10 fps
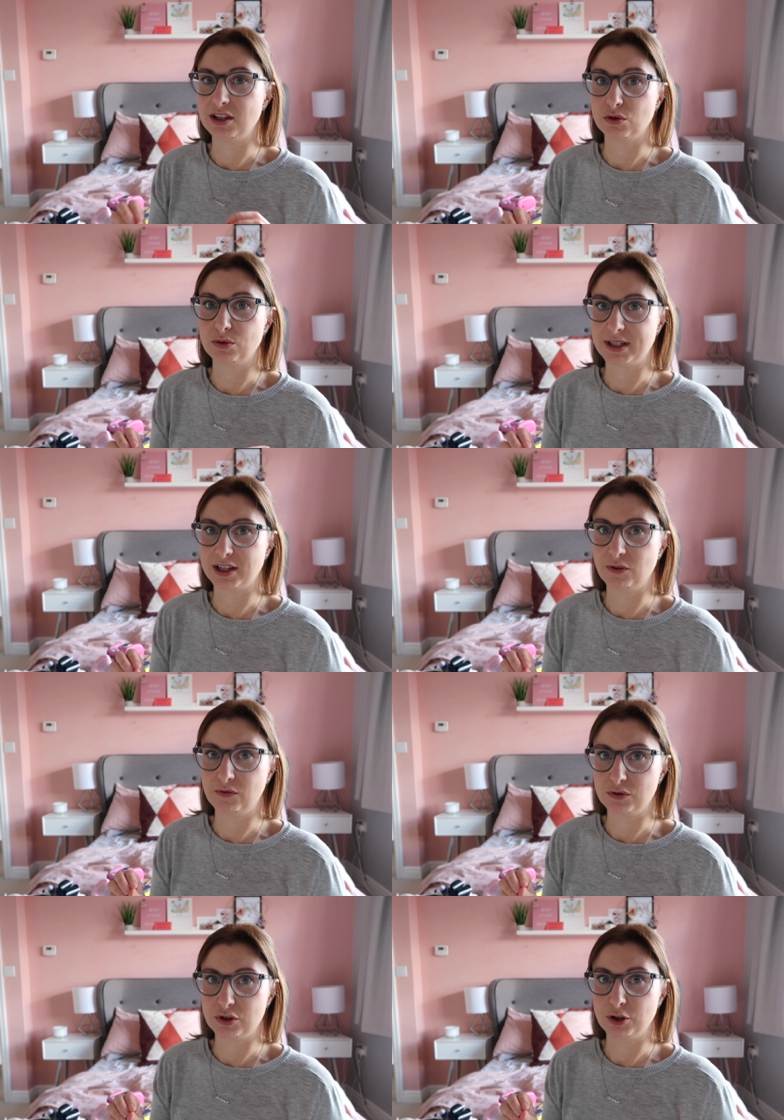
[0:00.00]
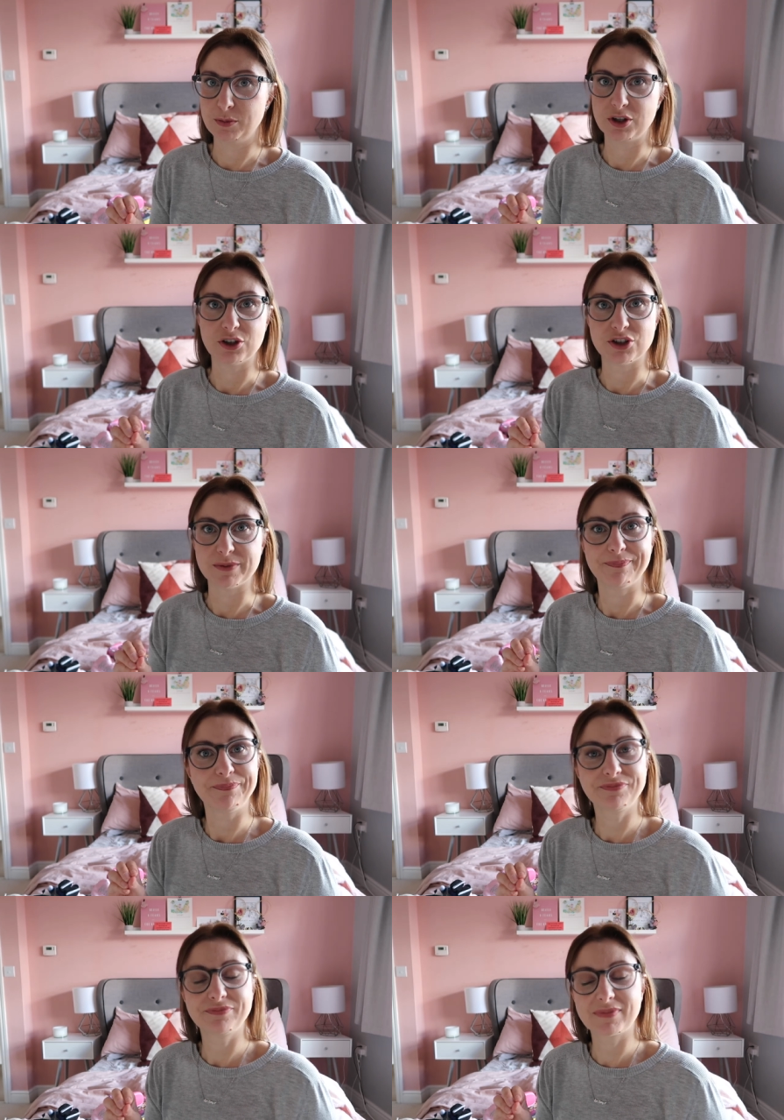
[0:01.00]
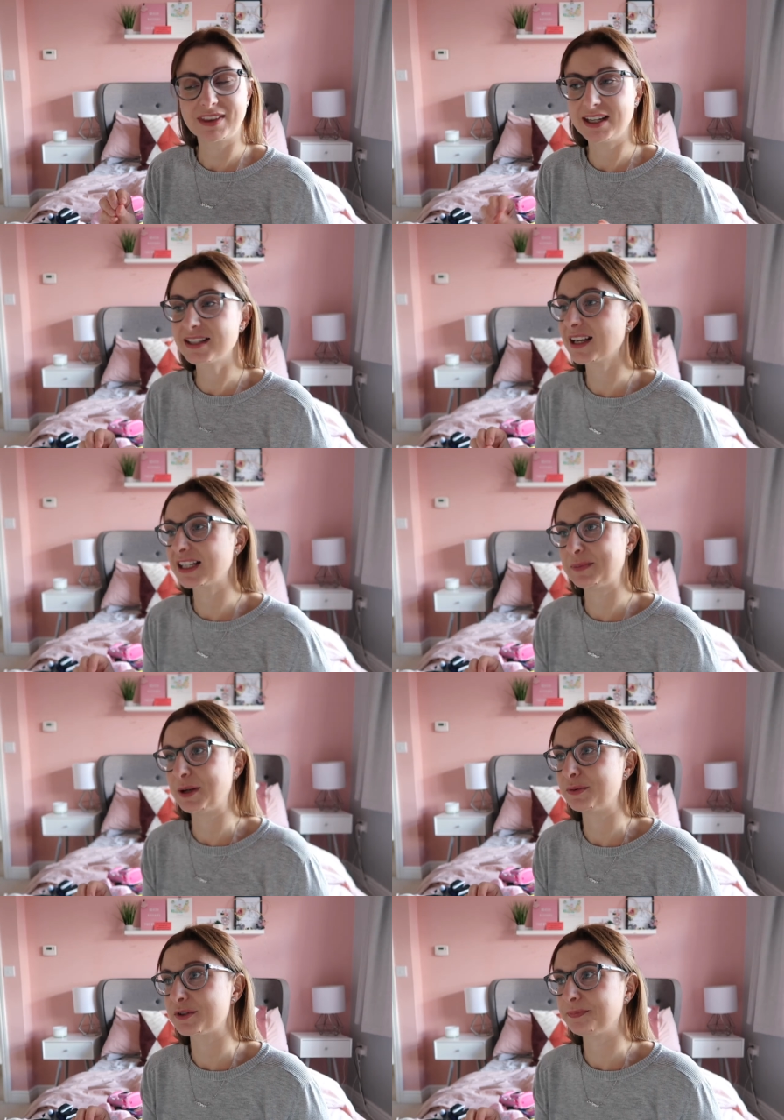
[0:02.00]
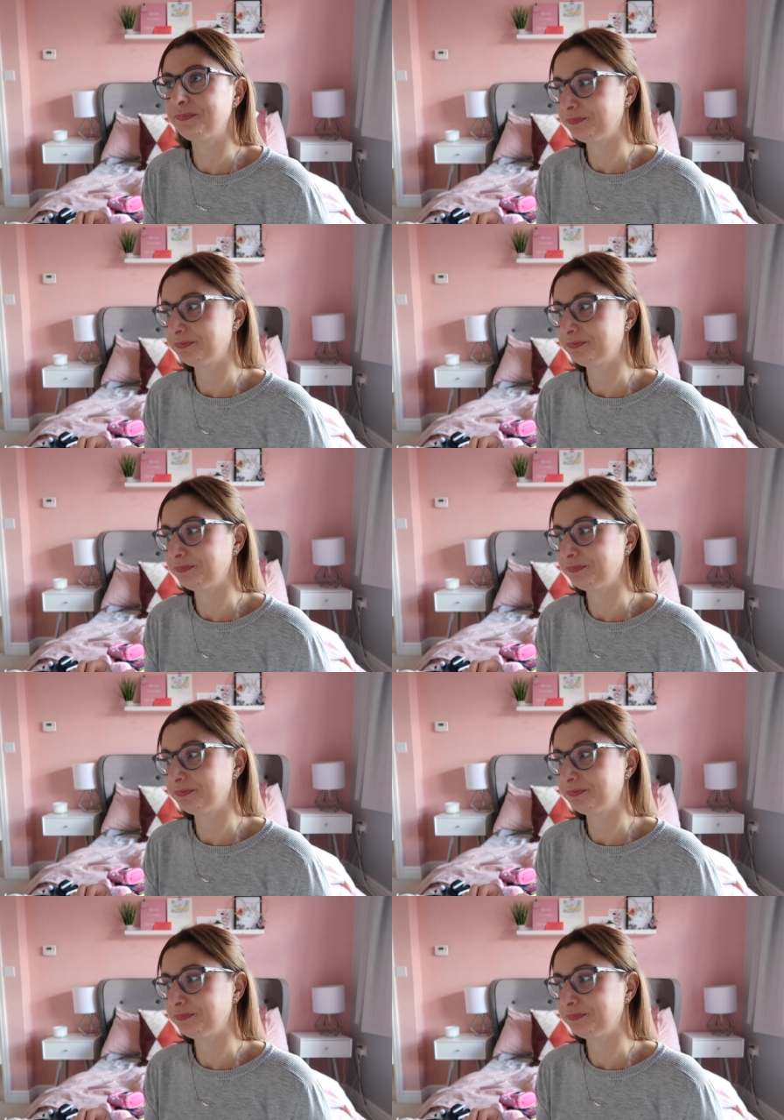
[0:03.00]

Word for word: is always helpful too, because things get spilt.